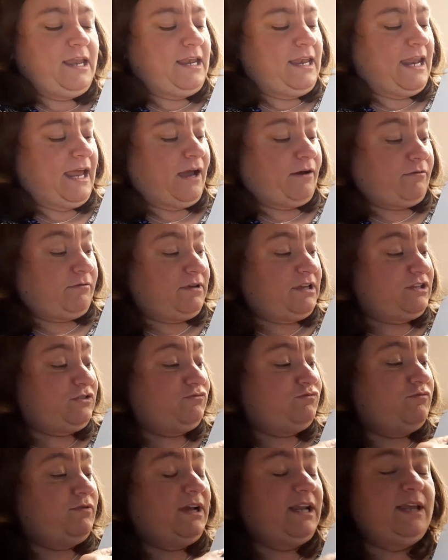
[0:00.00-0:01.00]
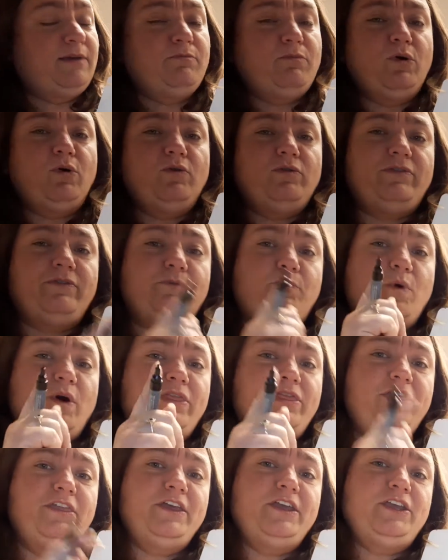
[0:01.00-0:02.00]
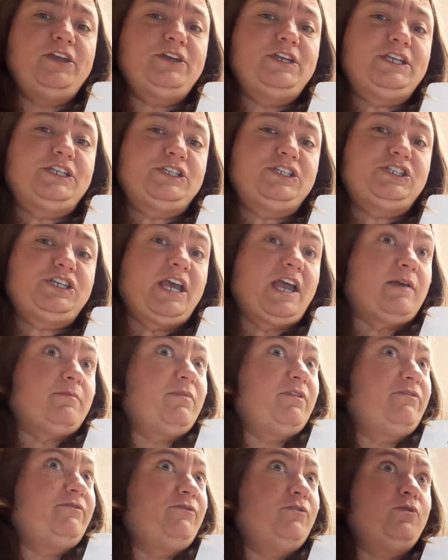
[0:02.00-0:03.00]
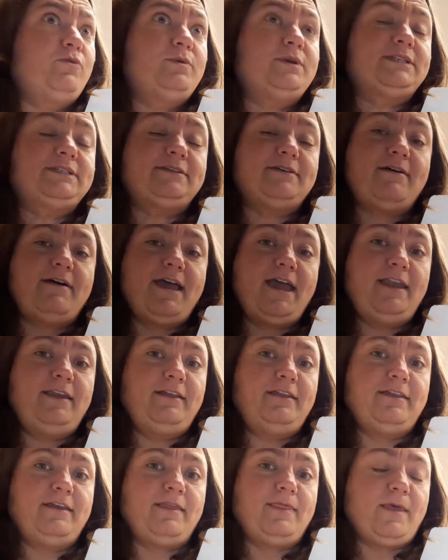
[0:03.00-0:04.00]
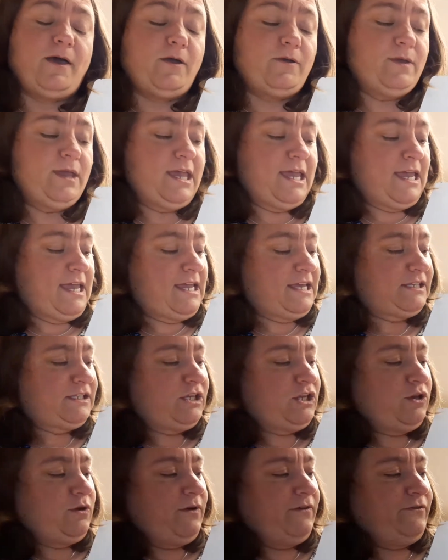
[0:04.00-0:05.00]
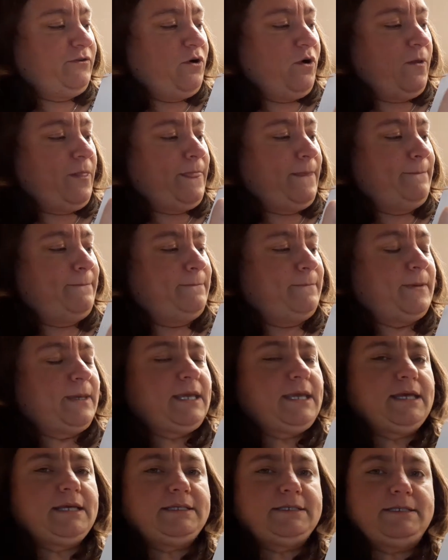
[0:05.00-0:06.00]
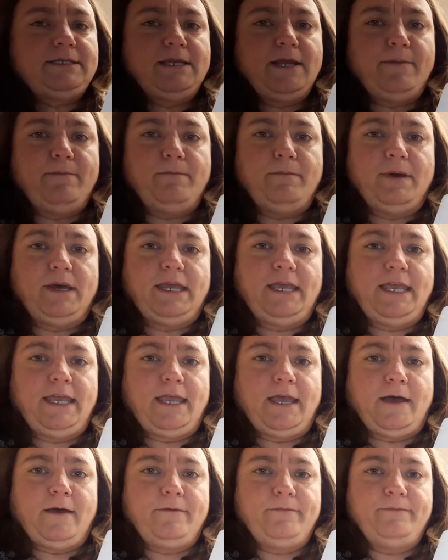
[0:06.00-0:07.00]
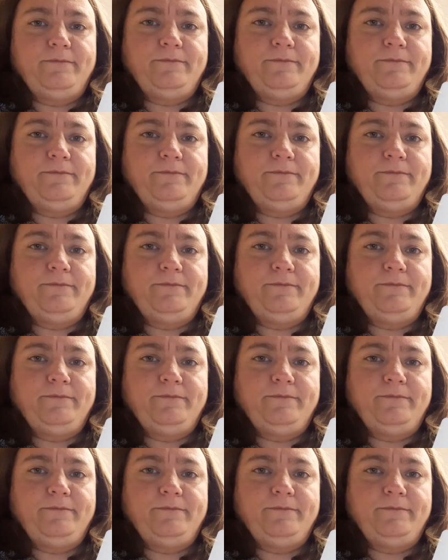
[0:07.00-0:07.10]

Now, it's really important. One thing you need to check before we start anything, though, is that you have got the biggest number here.